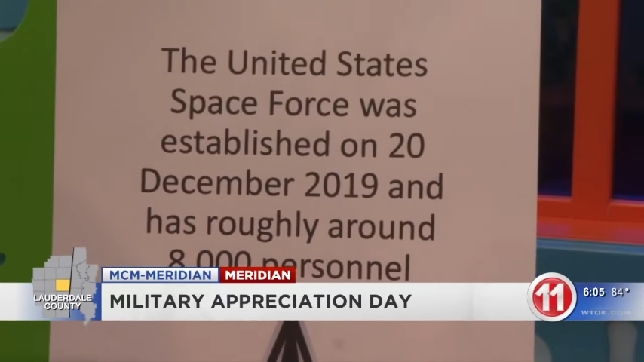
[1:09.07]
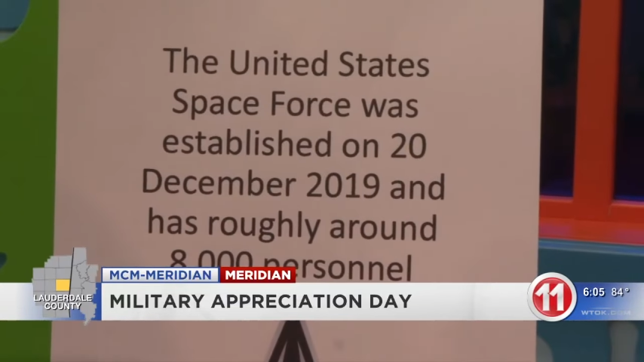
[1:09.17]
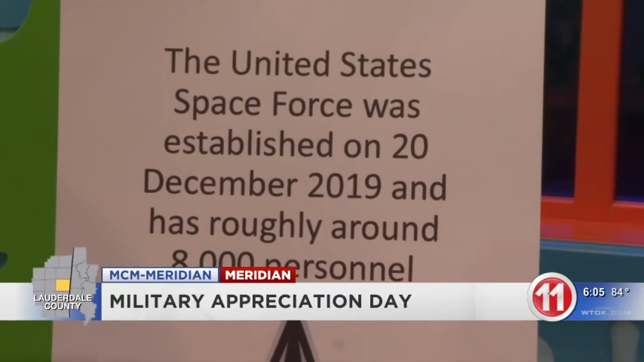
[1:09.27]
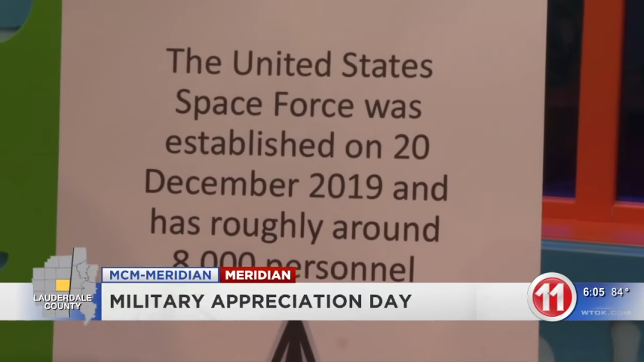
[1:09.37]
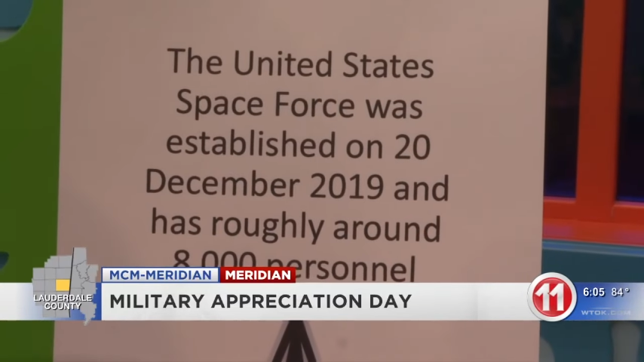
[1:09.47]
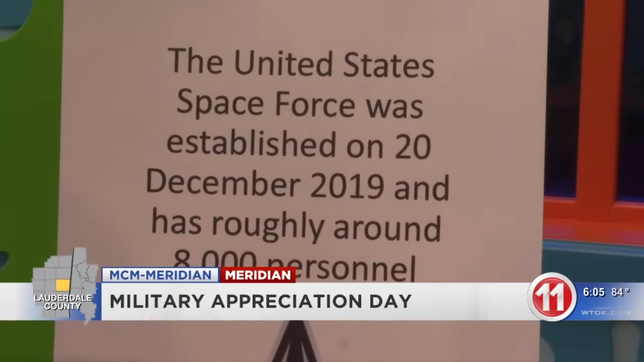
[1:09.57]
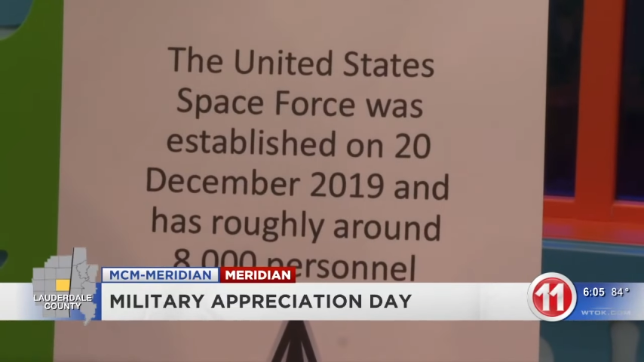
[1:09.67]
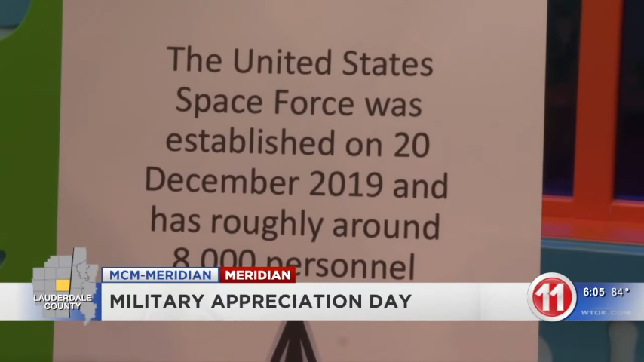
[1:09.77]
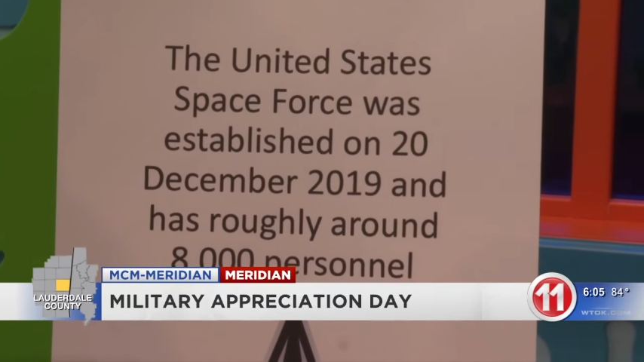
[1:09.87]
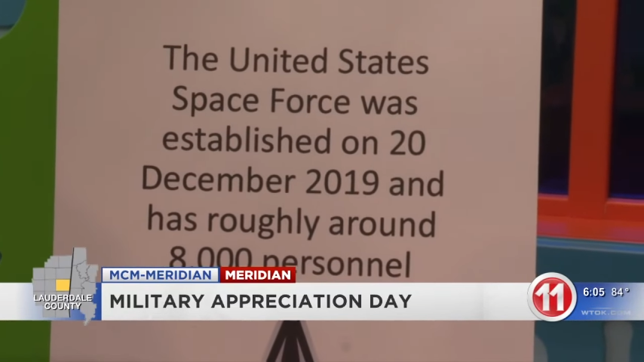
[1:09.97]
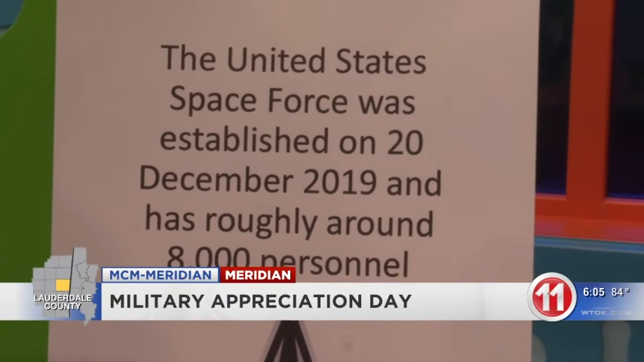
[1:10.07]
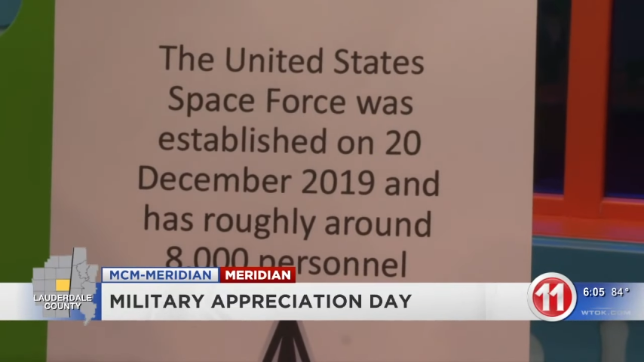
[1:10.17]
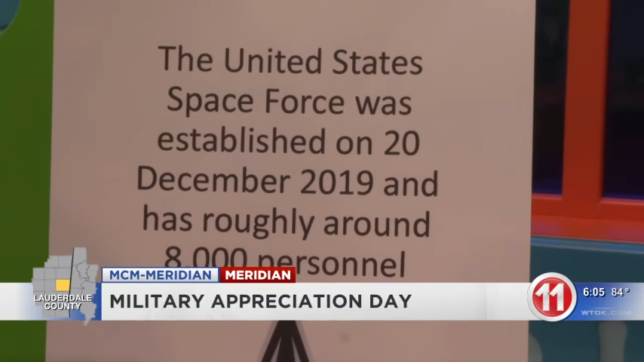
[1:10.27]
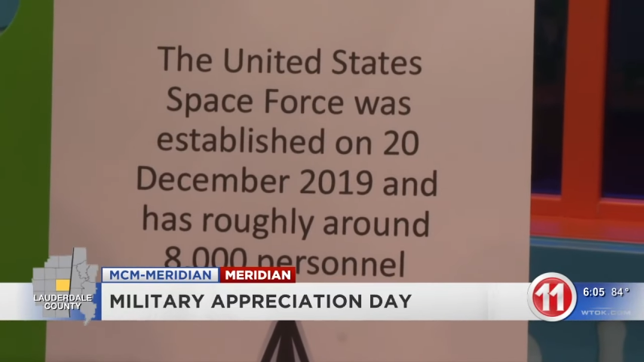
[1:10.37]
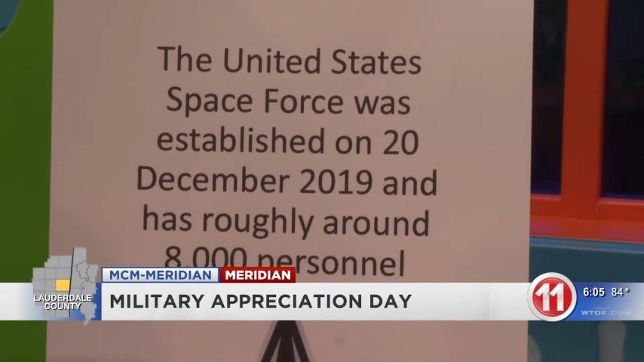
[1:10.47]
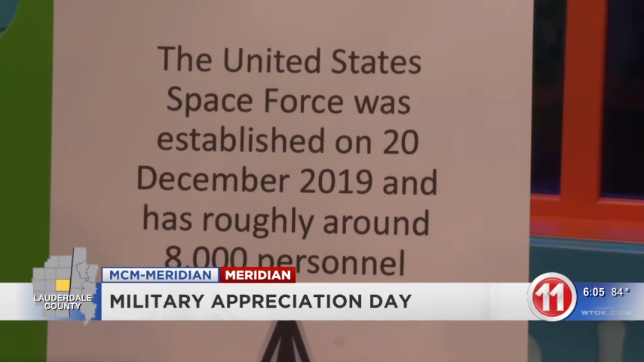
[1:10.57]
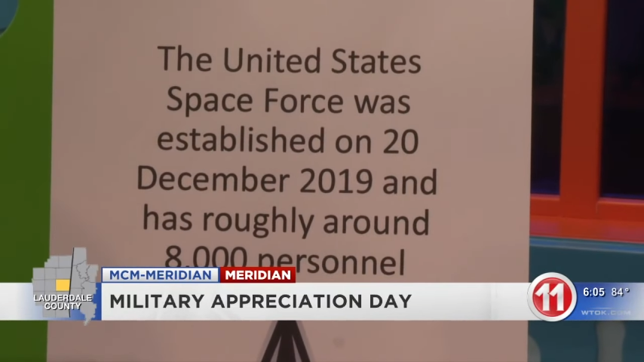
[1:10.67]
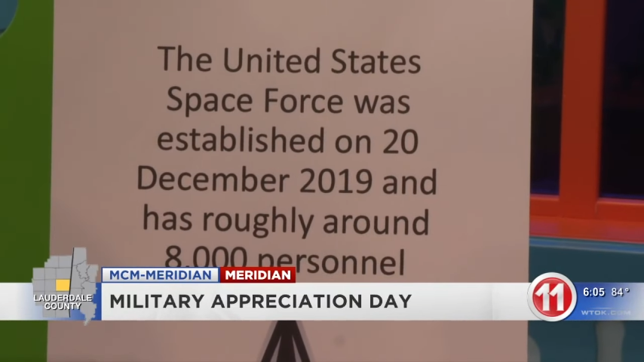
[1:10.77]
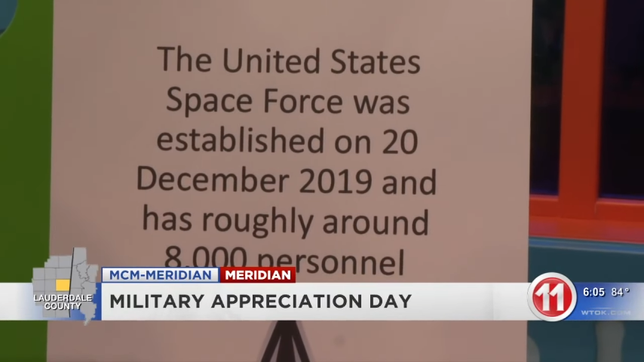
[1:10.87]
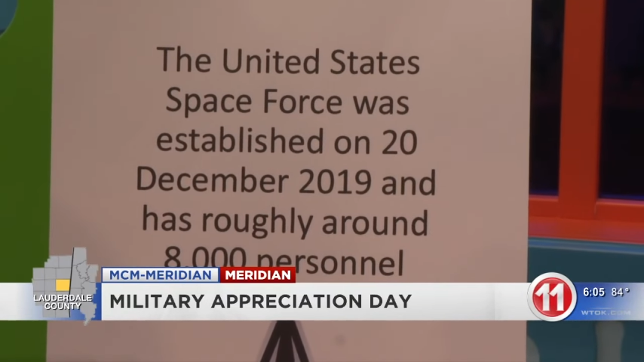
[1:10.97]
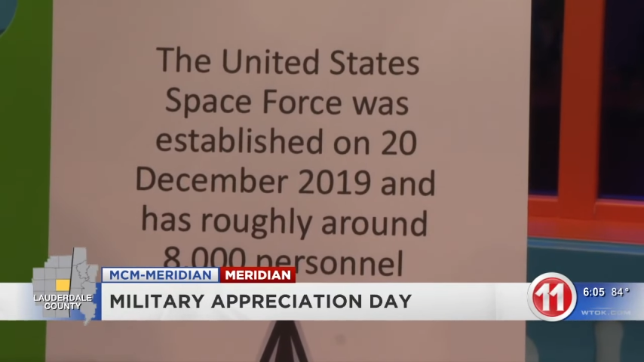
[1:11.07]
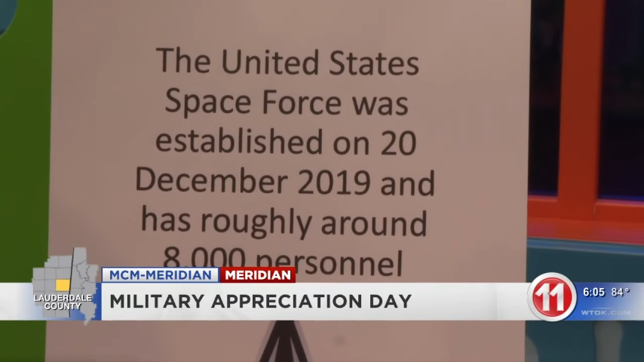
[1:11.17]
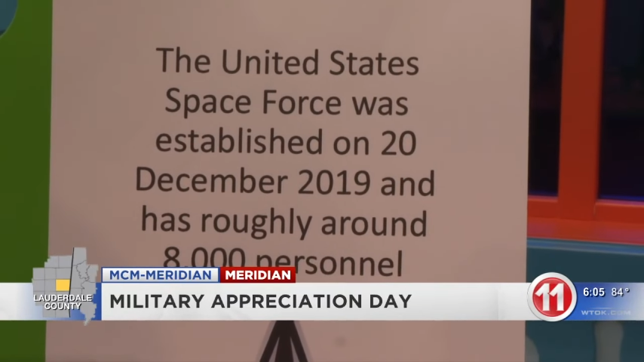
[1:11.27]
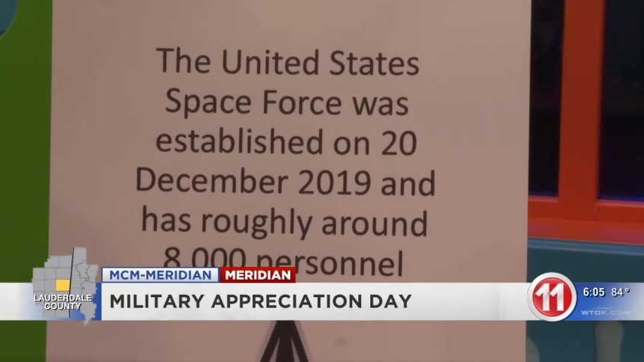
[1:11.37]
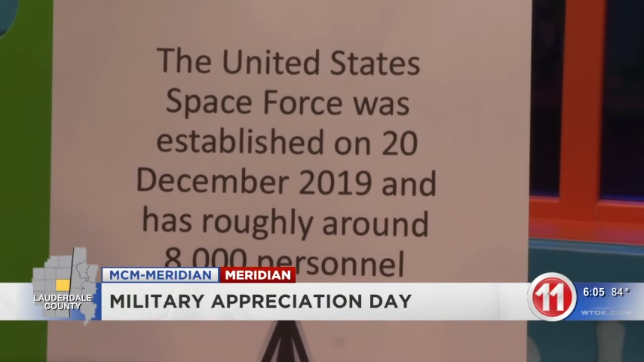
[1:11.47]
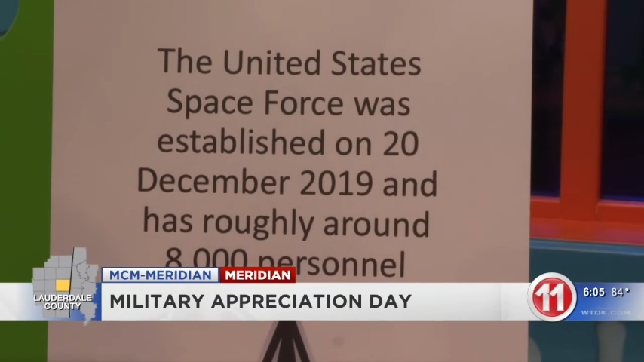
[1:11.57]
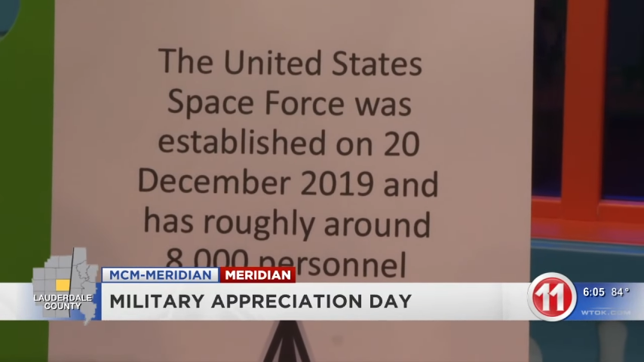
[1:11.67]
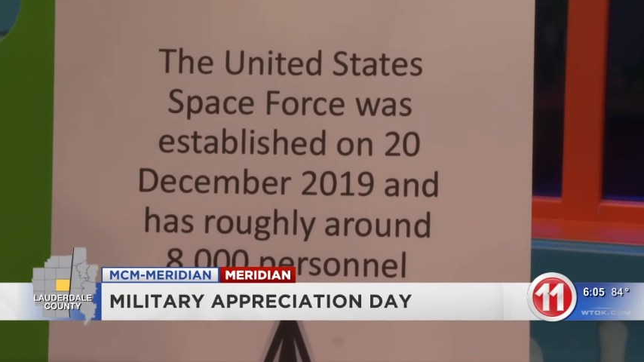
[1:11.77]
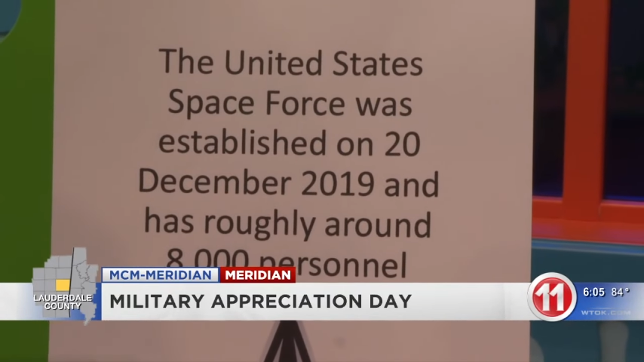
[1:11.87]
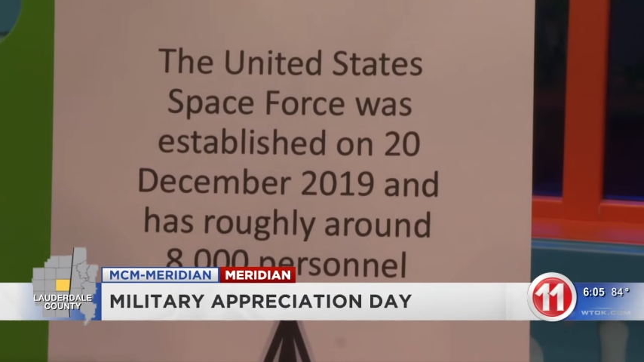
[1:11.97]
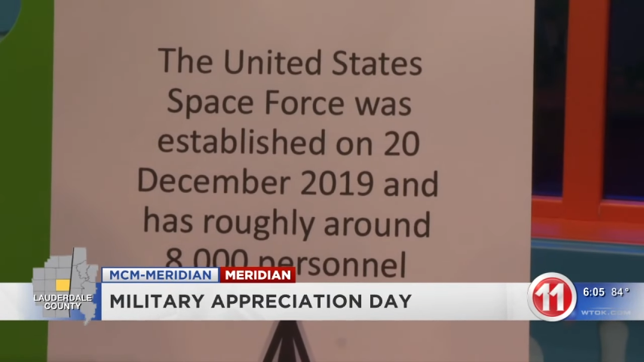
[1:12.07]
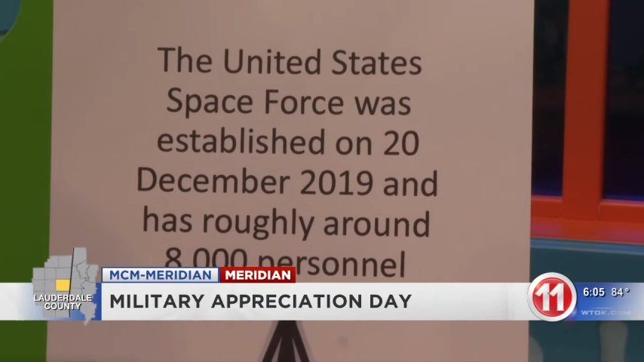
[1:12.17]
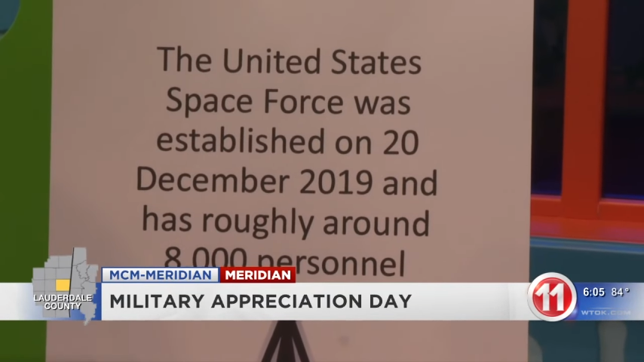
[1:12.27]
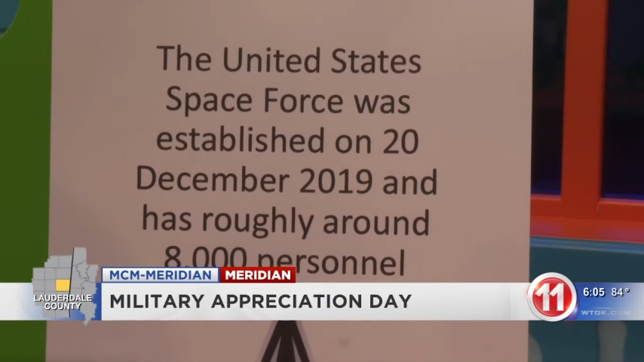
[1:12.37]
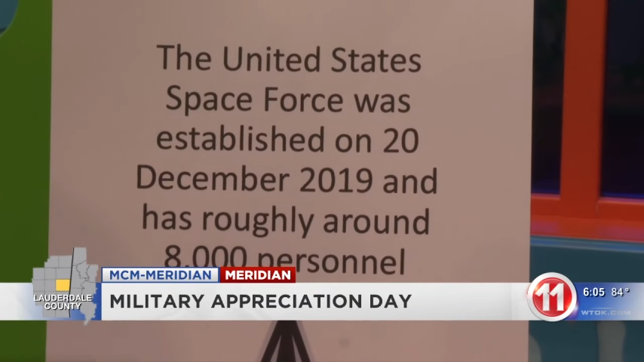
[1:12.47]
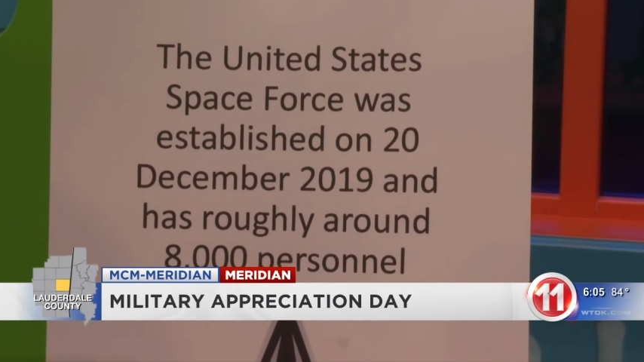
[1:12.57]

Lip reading: (no speaker visible)